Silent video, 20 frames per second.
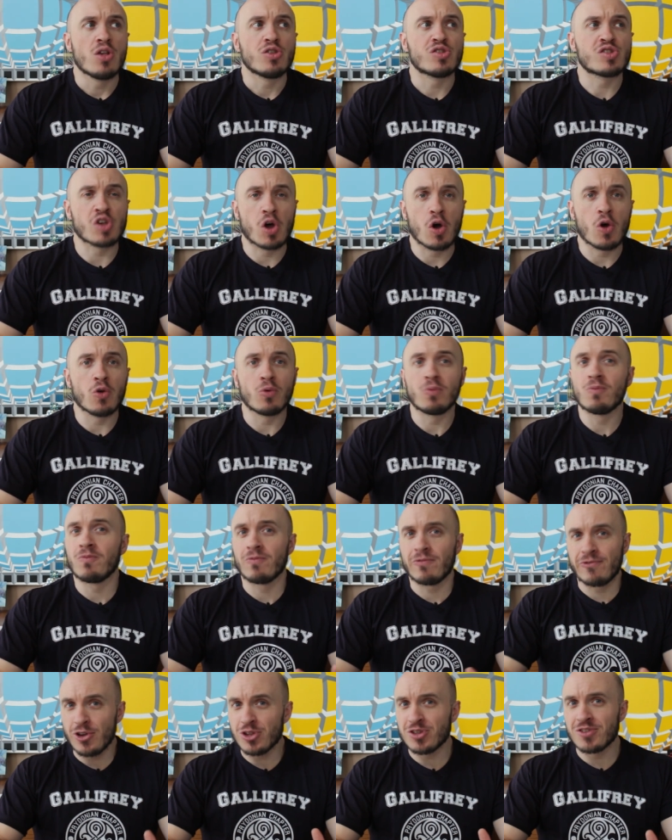So,
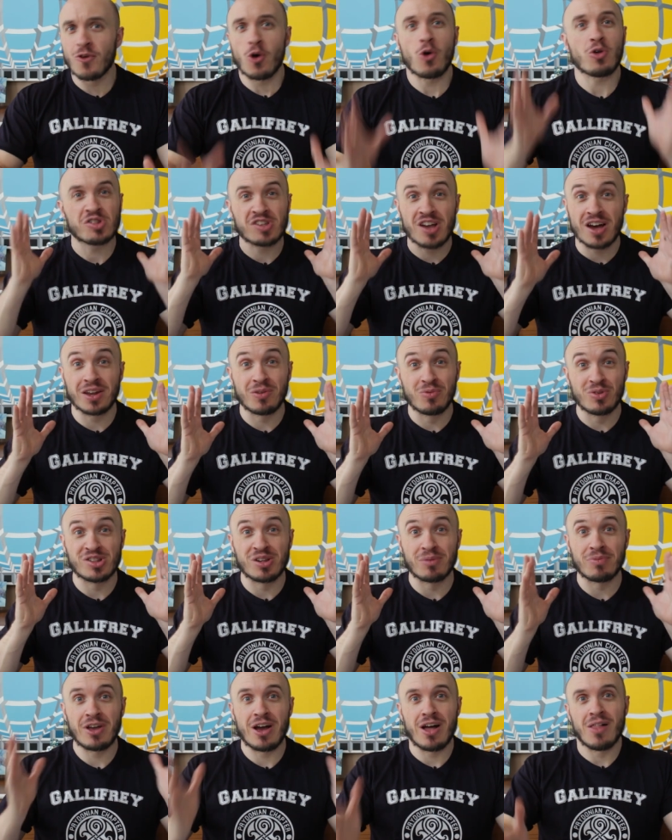first of all, starting with
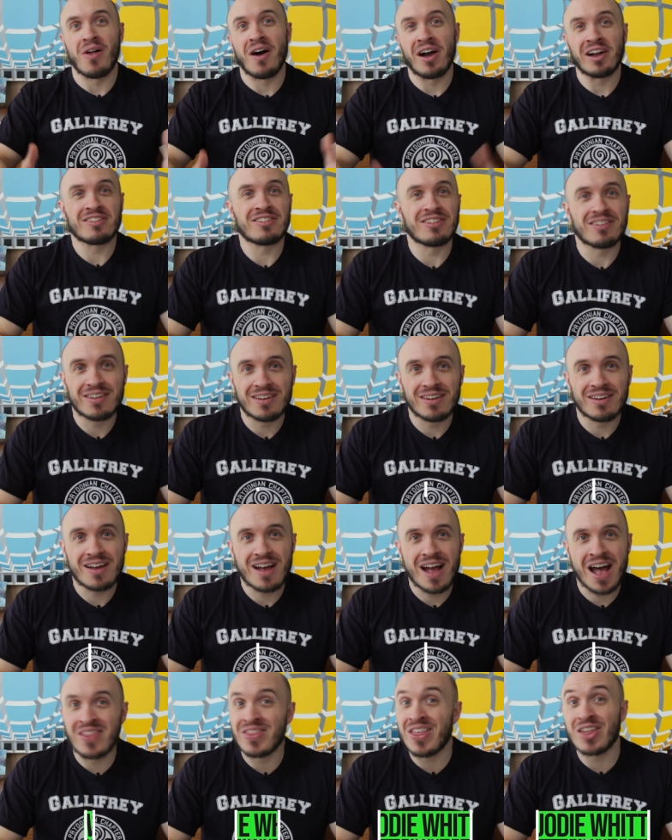something I liked,
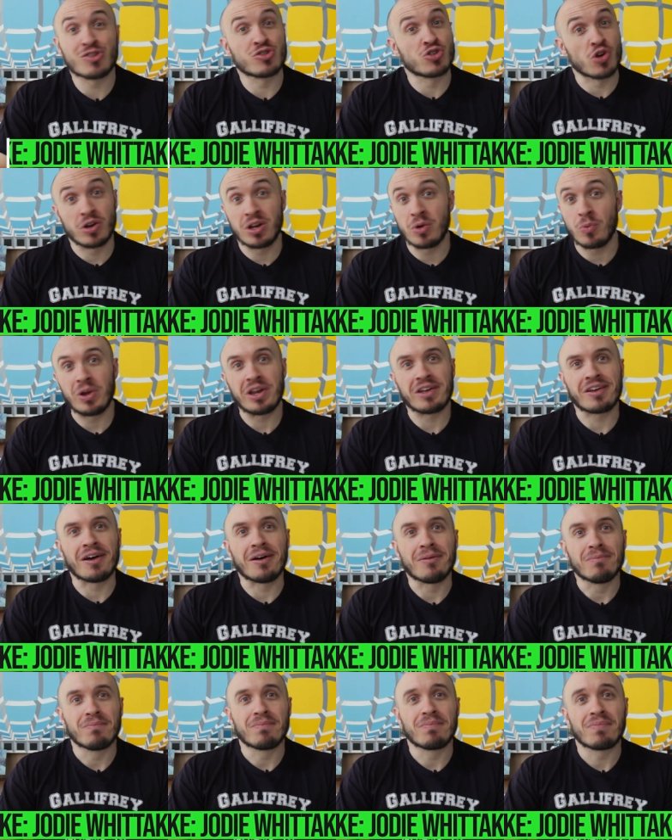and that's Jodie
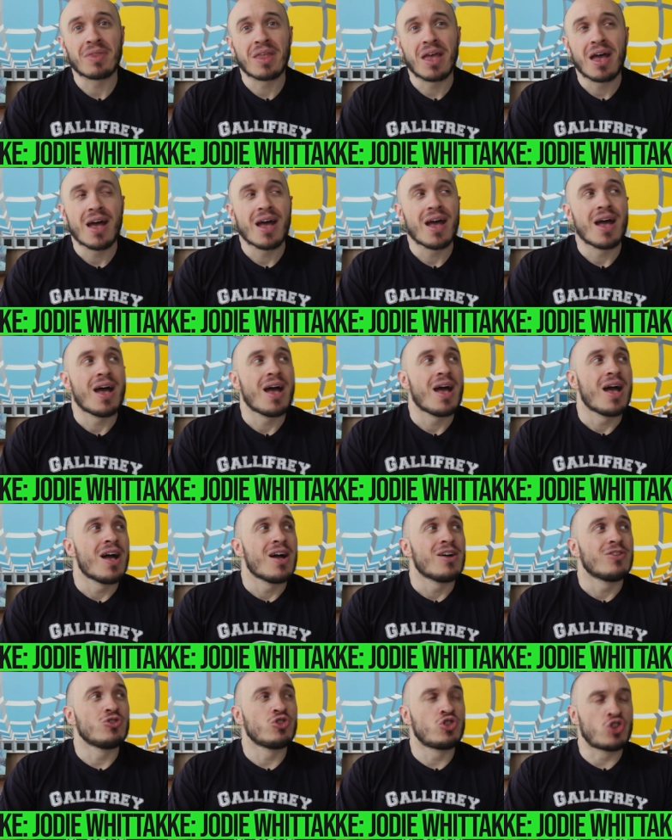Whittaker.
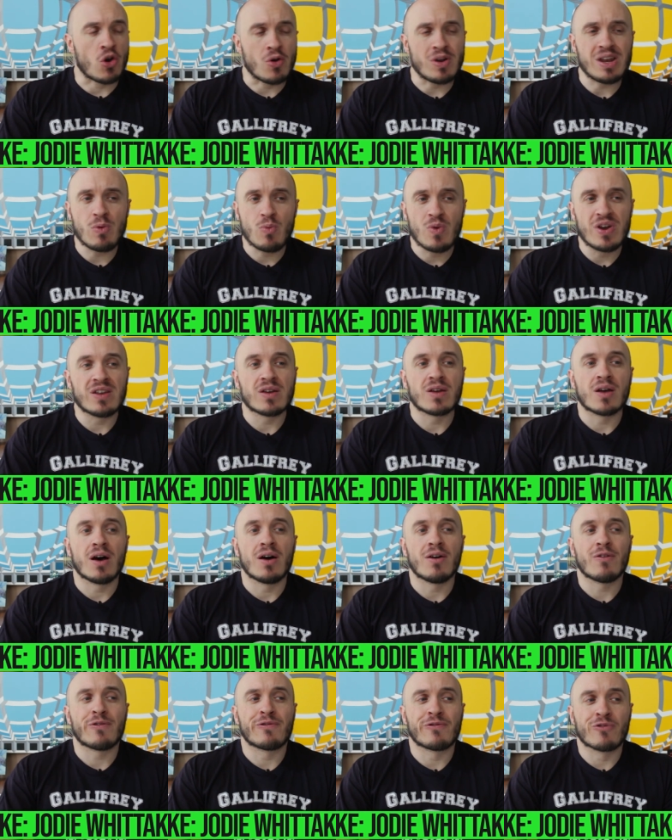Jodie
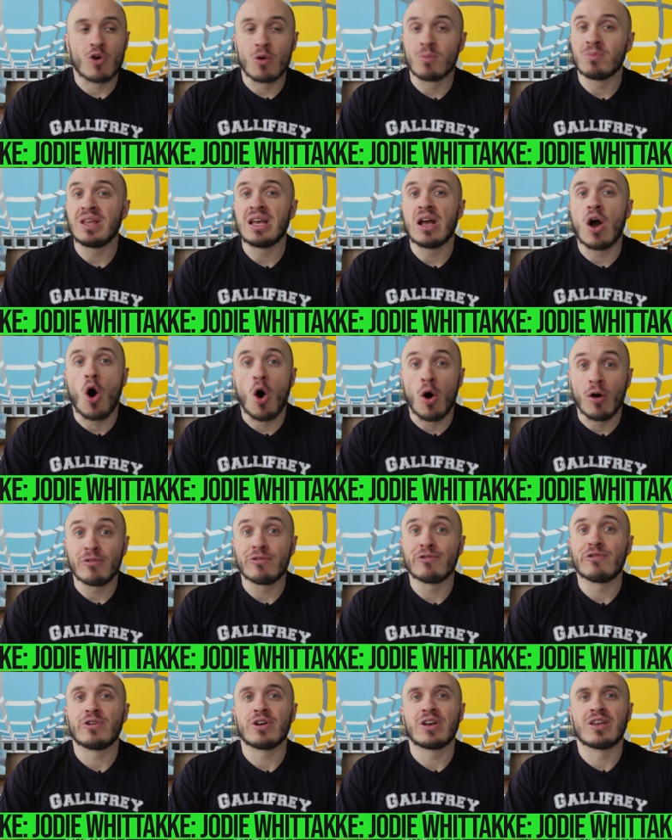Whittaker, from the
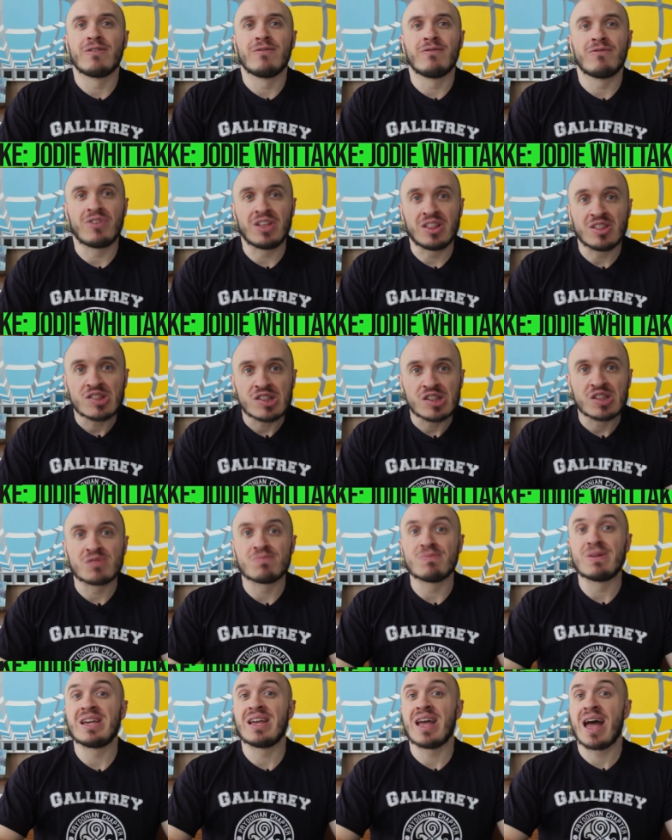off,
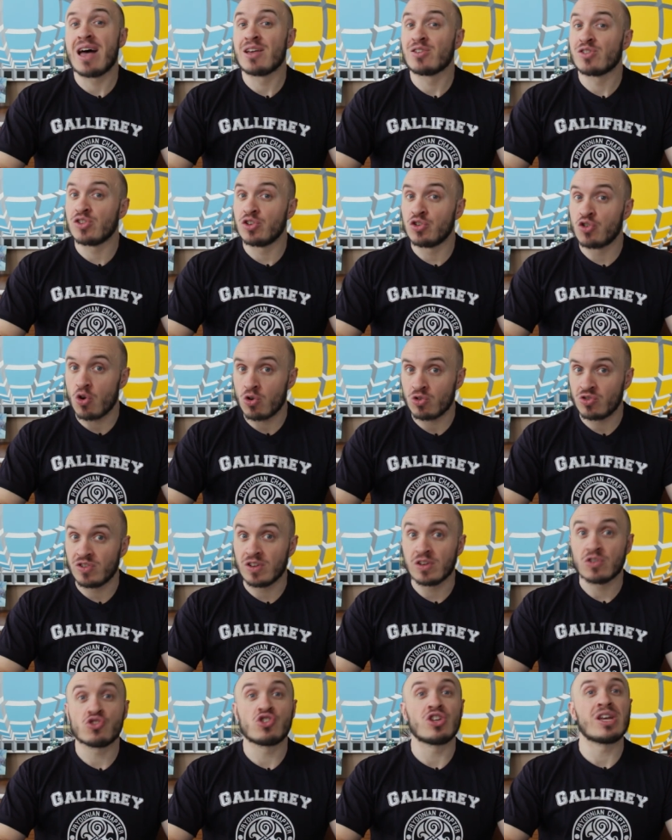convinces me as the
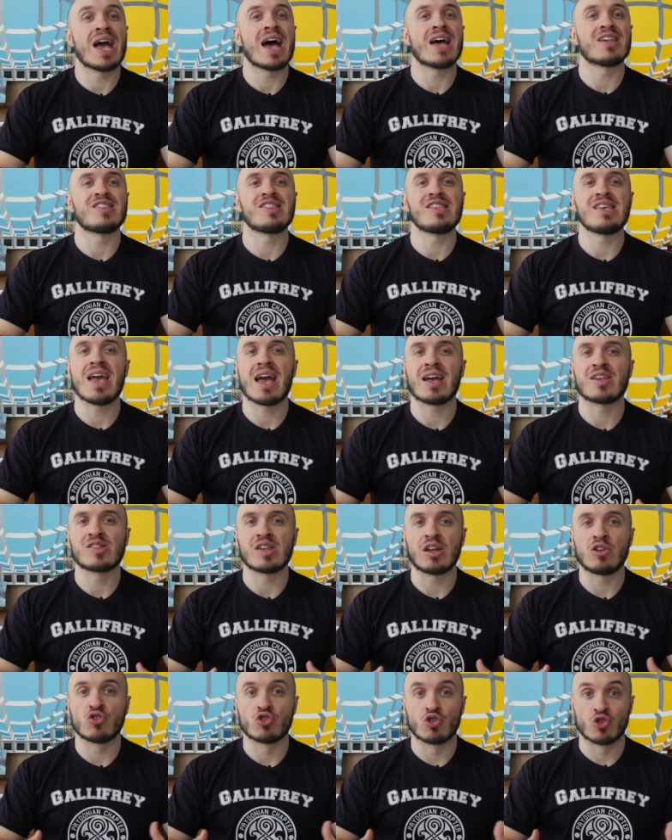Doctor. She has the
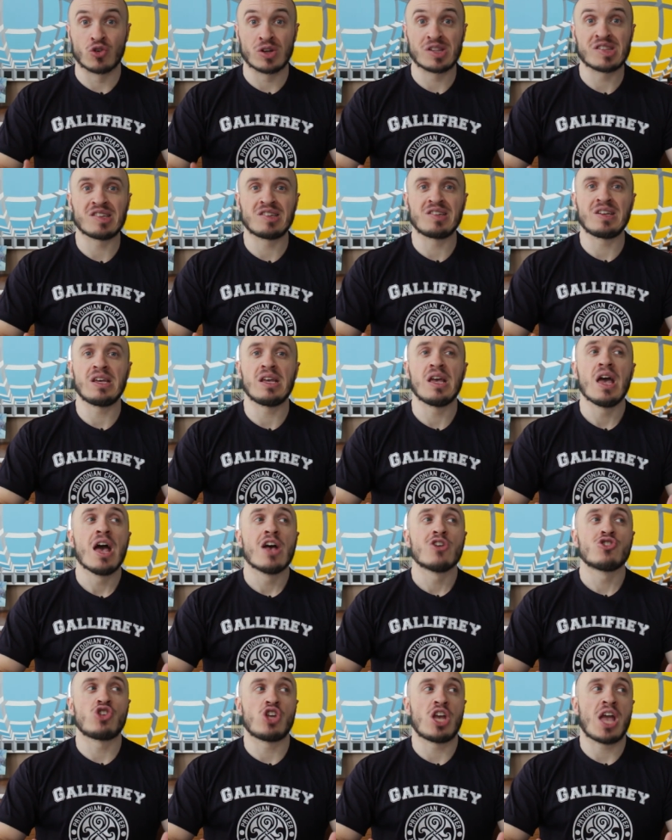eccentricity,
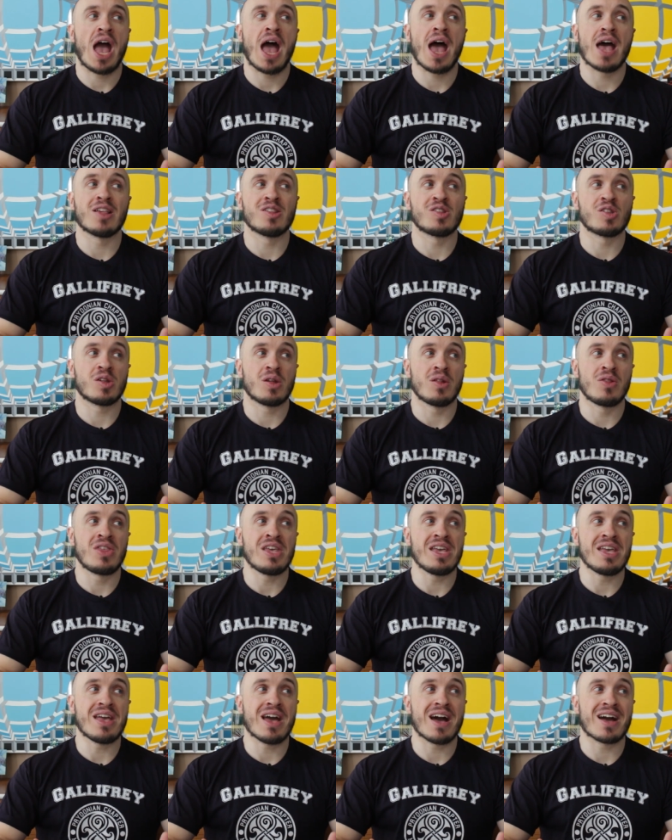she has
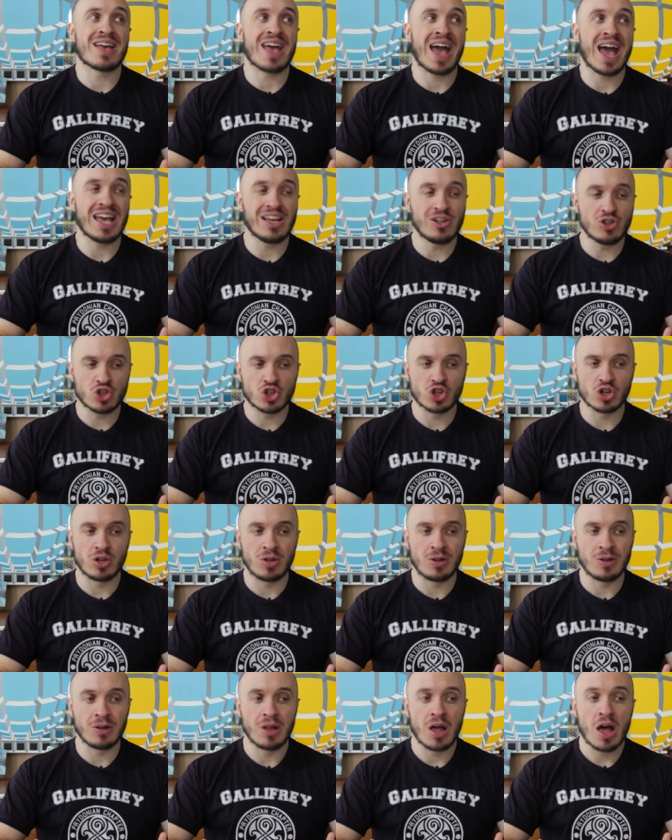the
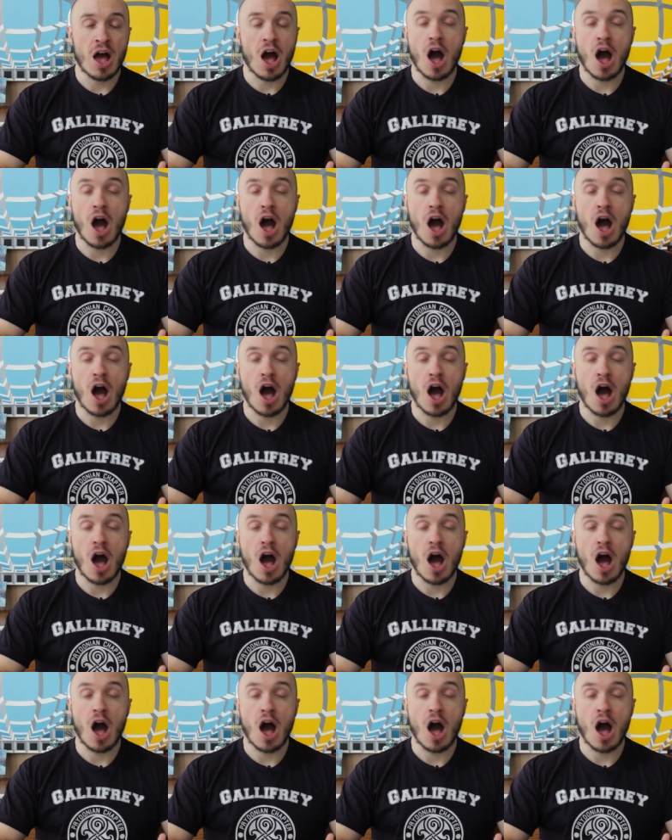occasional